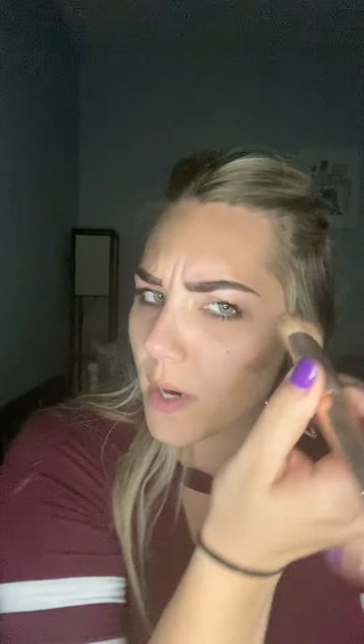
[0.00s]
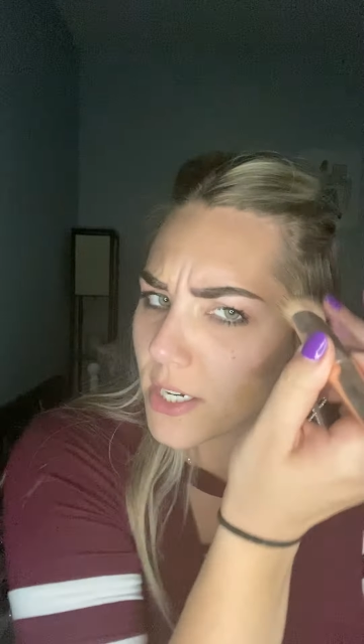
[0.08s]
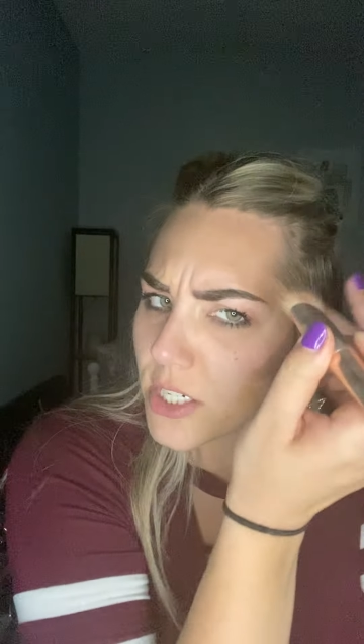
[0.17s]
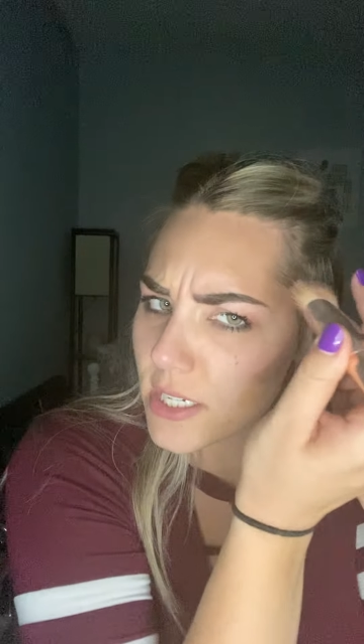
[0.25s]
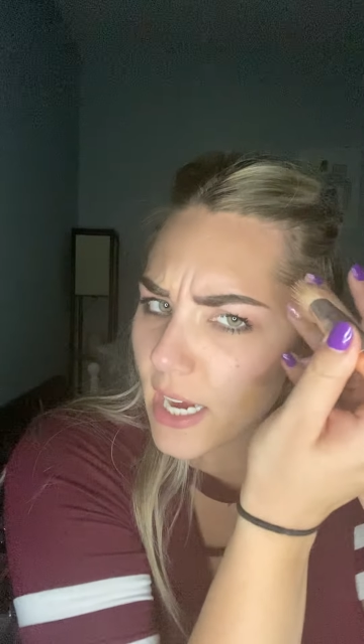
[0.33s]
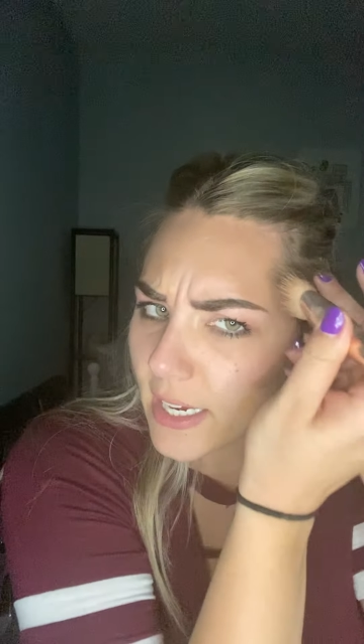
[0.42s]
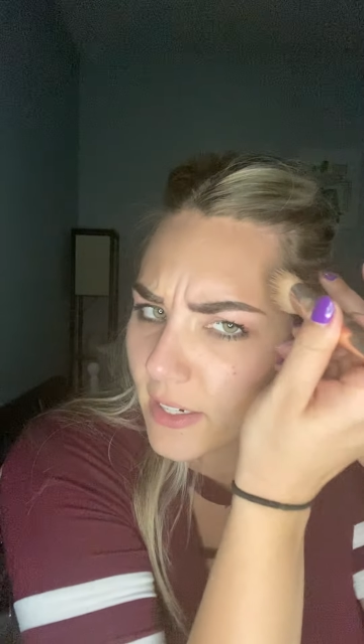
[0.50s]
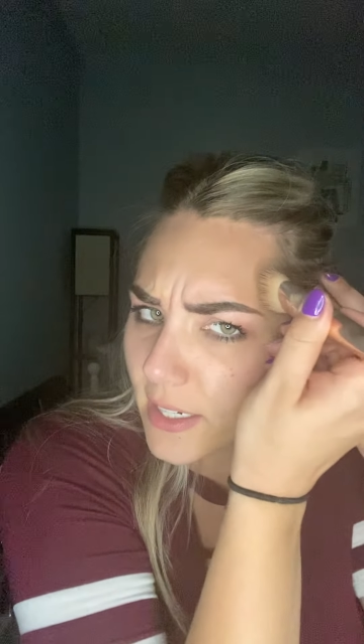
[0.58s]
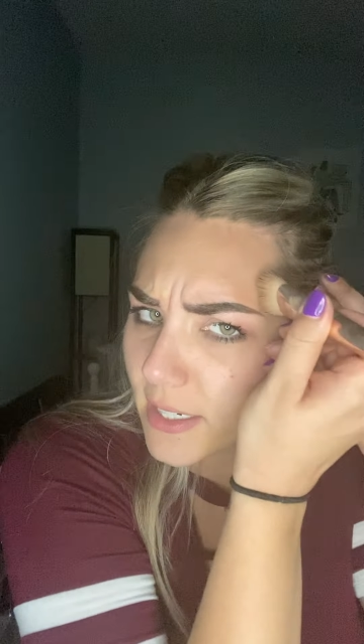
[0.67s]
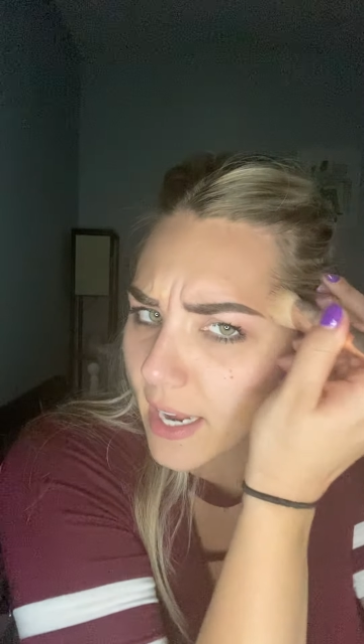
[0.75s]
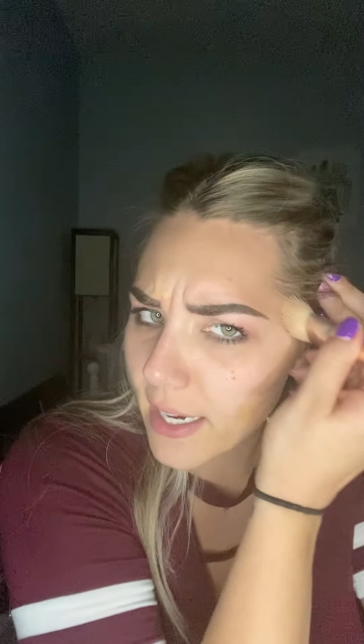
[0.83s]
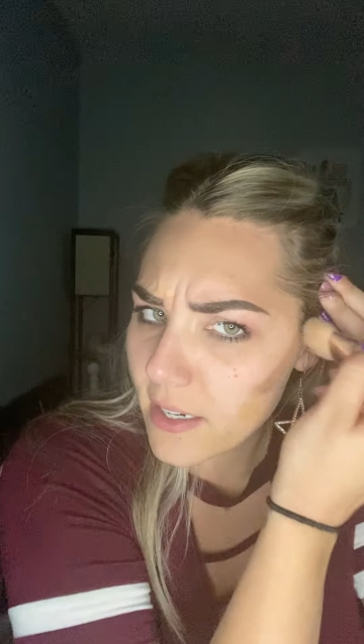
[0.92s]
I just kind of
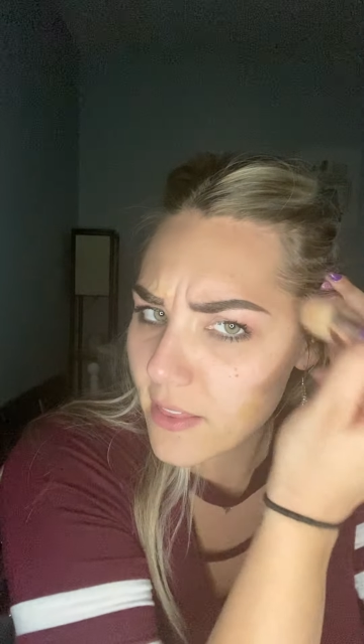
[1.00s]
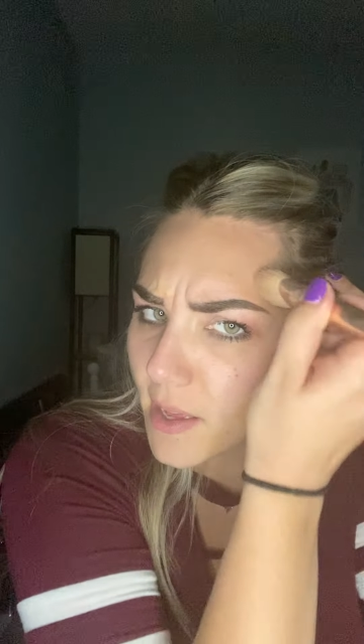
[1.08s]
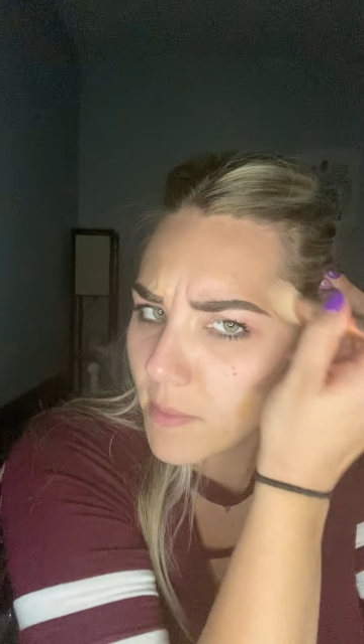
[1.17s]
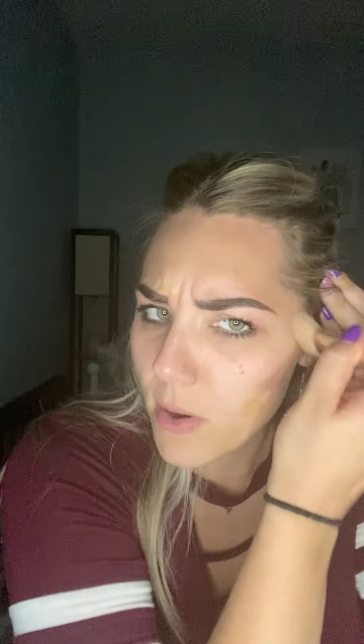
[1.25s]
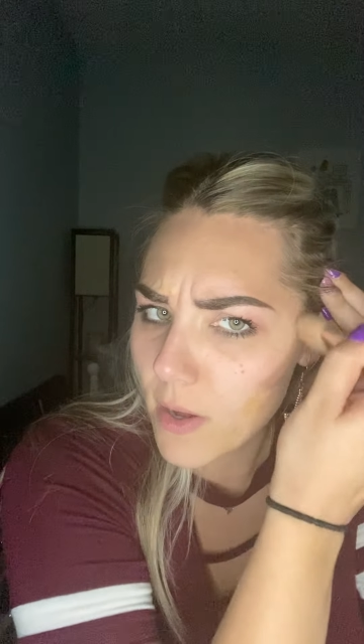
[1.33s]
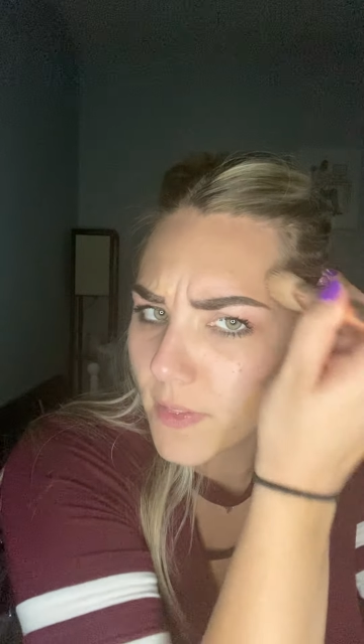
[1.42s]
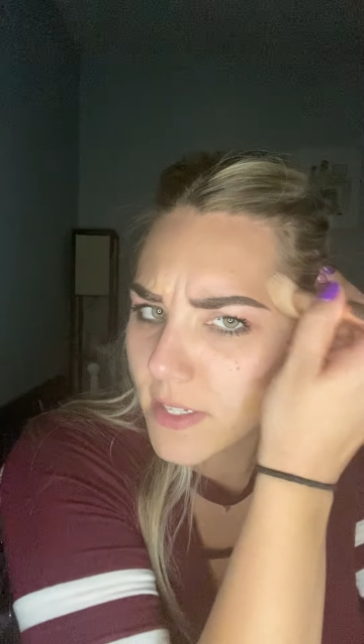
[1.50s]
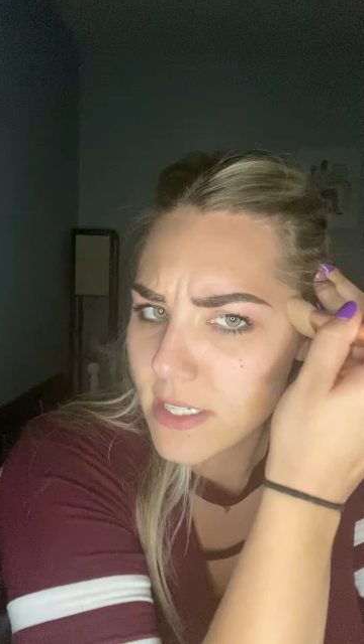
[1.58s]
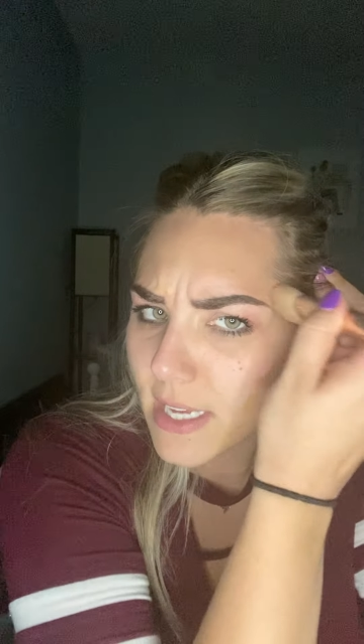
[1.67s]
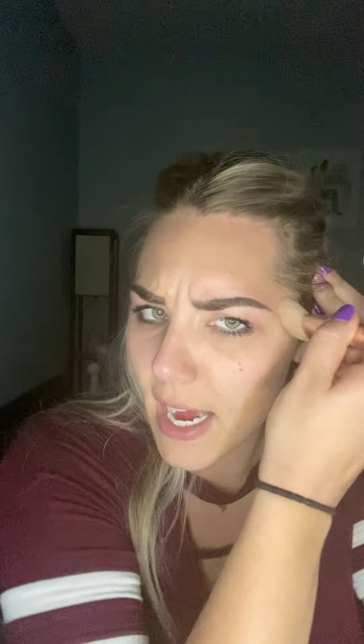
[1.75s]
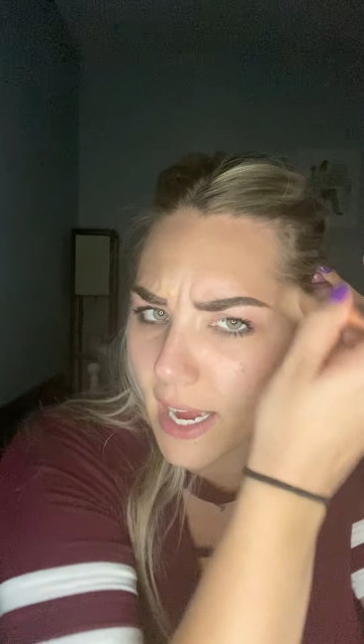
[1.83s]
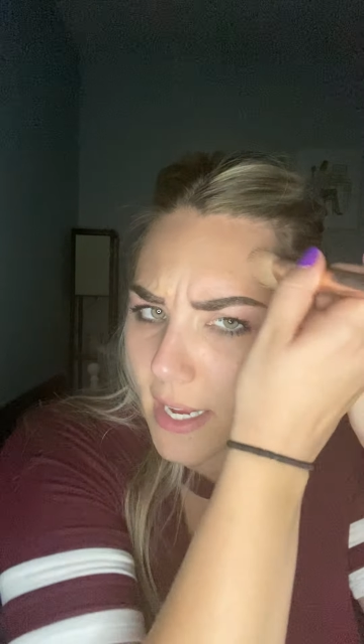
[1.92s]
connect them on the
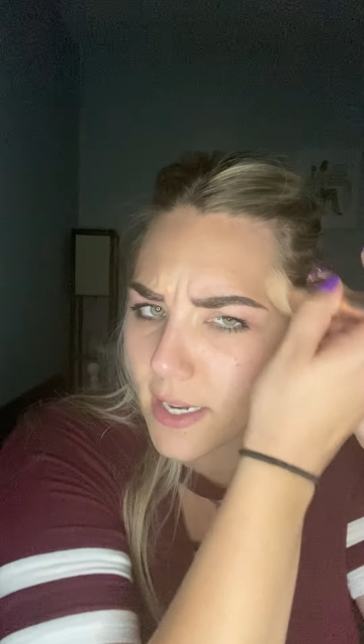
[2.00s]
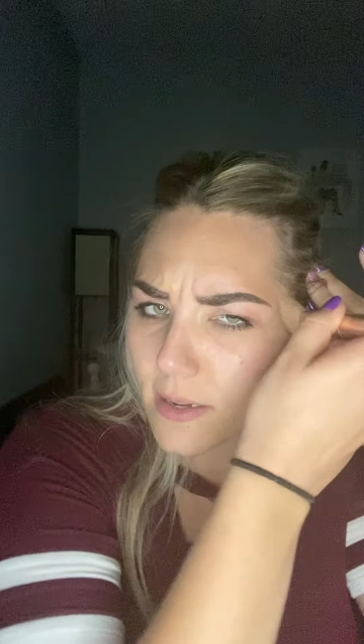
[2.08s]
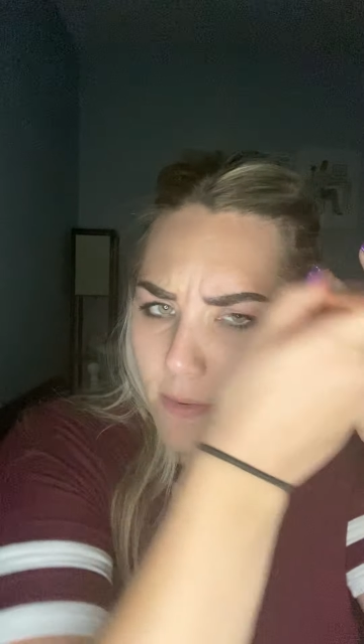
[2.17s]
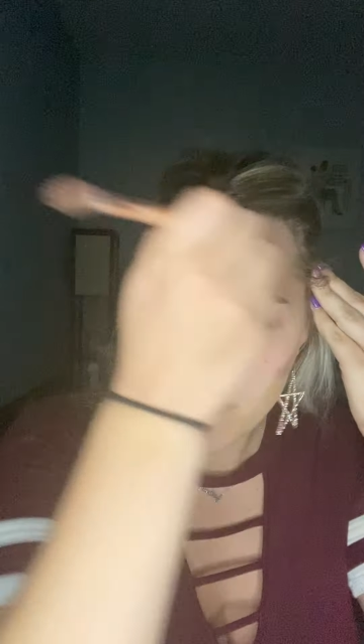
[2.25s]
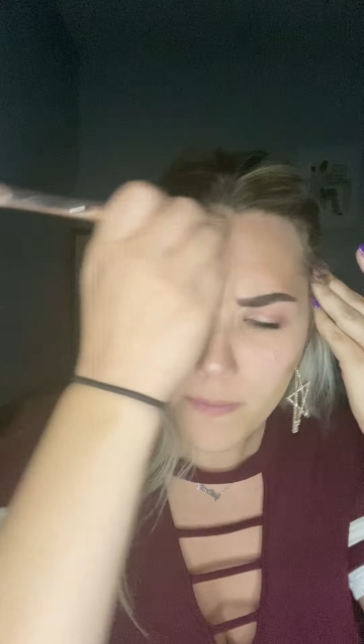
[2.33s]
side.